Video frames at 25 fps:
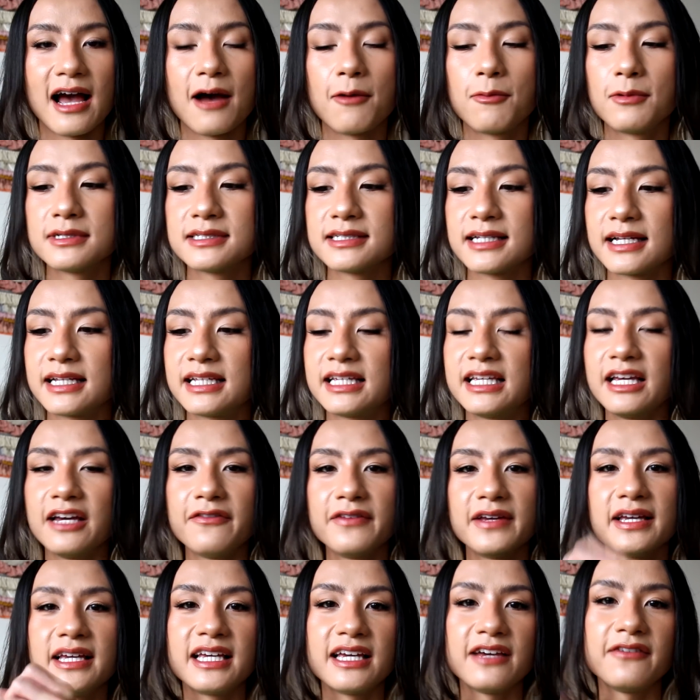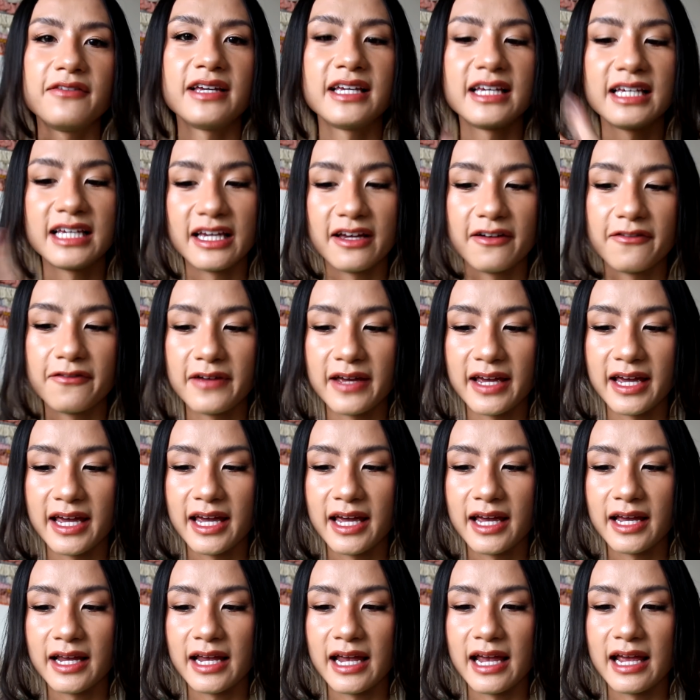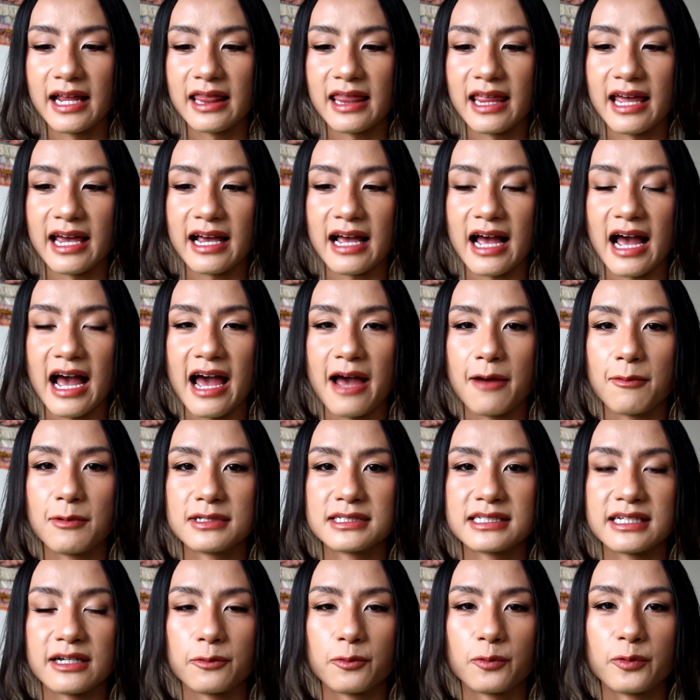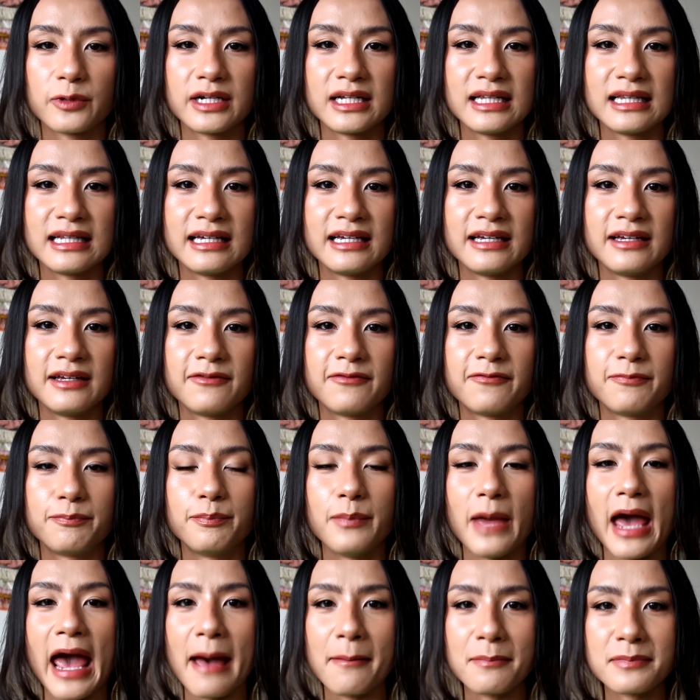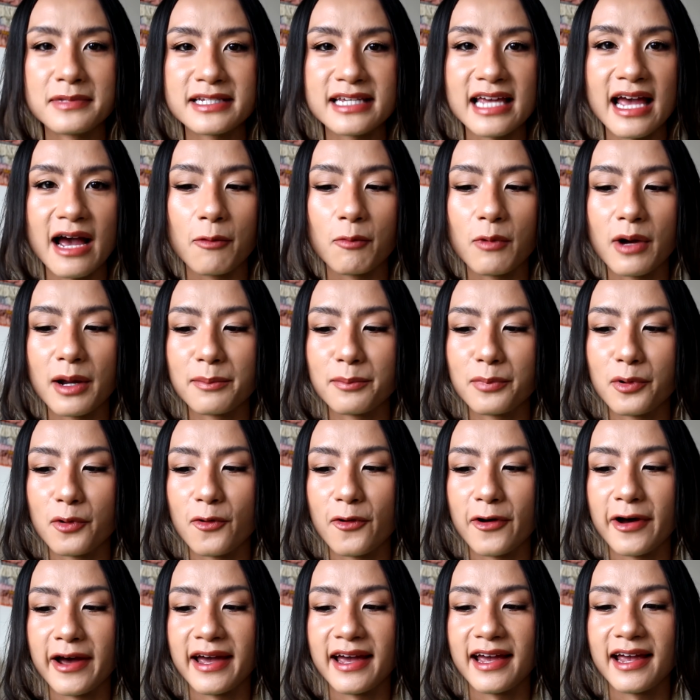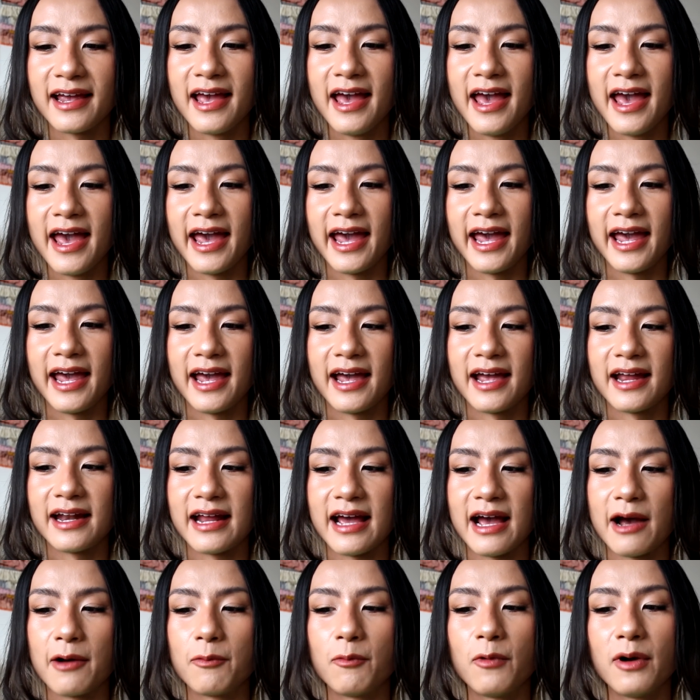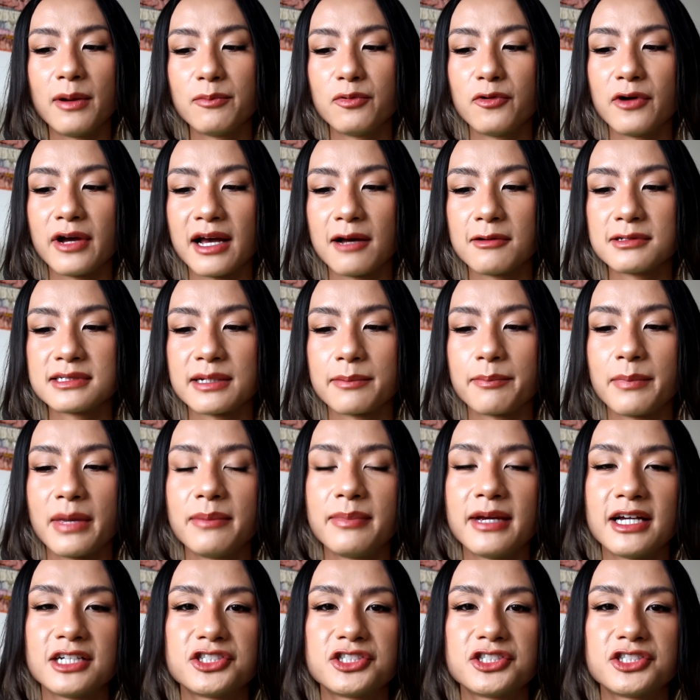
I was like giving, and like I was like really empty at one point. And at one point I was like, maybe I